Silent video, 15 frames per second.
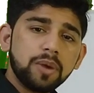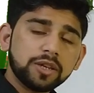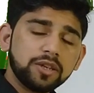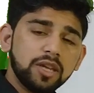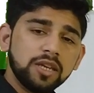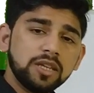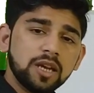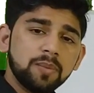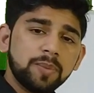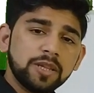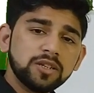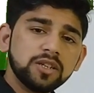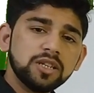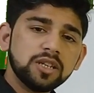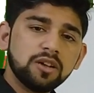bacteria
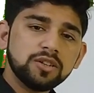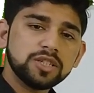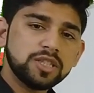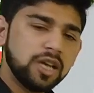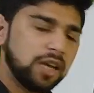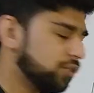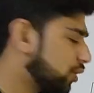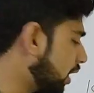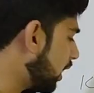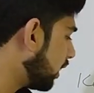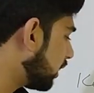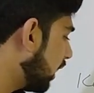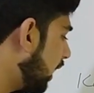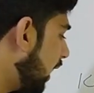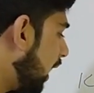present in our GI
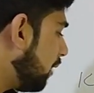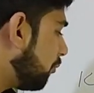tract,